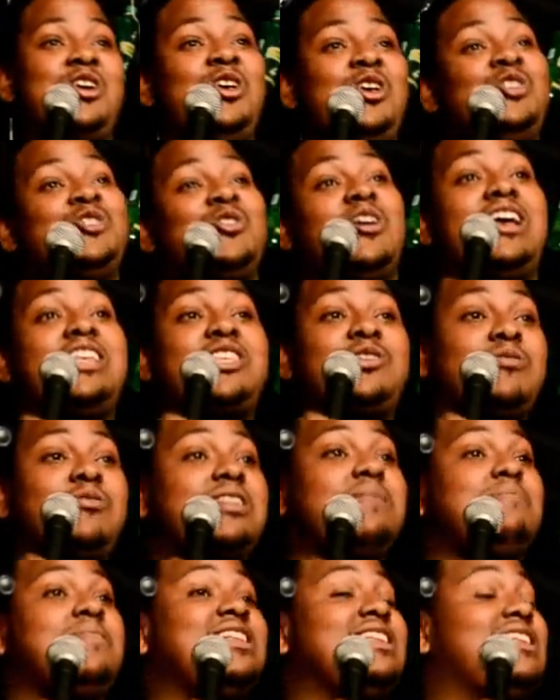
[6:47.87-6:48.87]
So
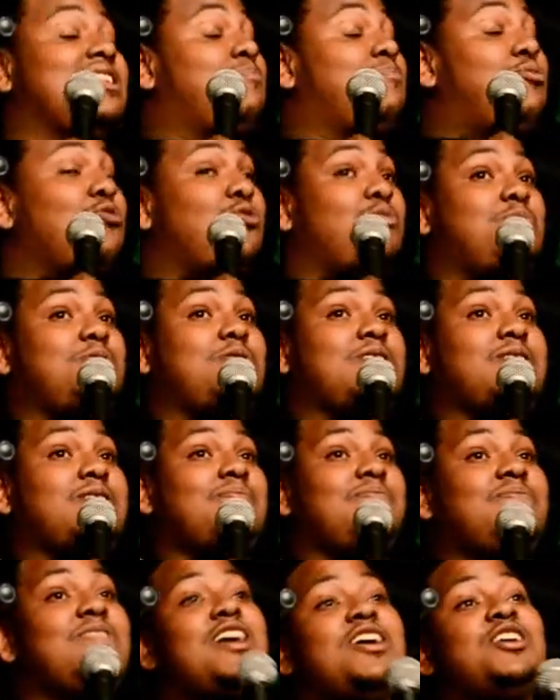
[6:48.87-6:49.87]
excreting means it poops.
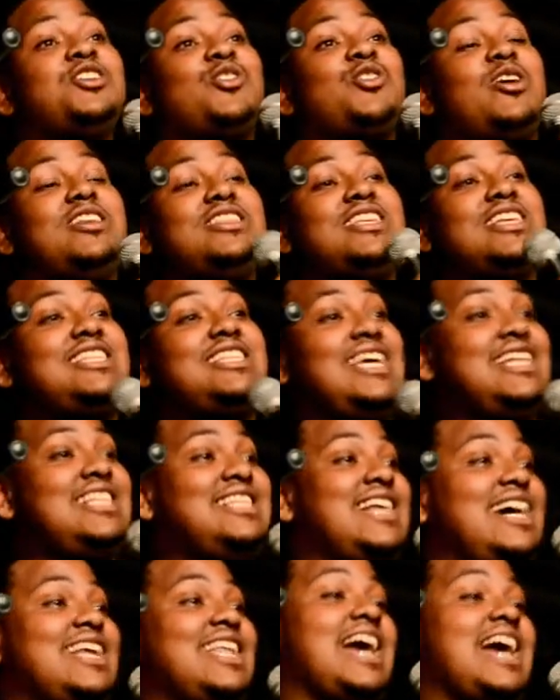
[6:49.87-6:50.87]
So in the sense
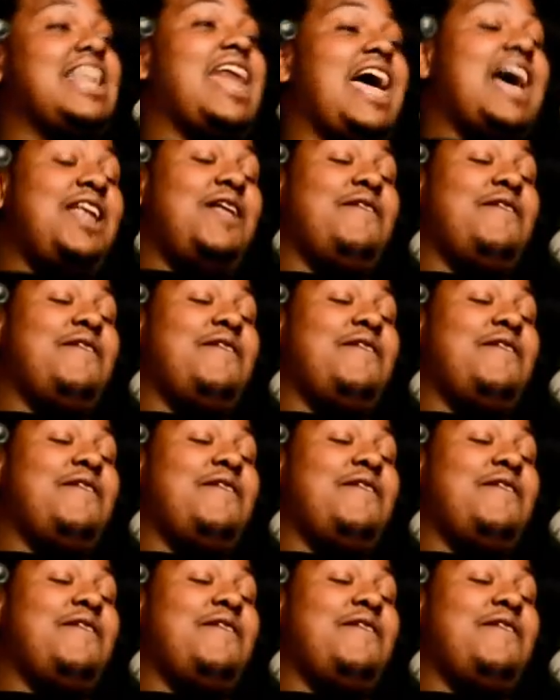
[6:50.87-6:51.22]
that an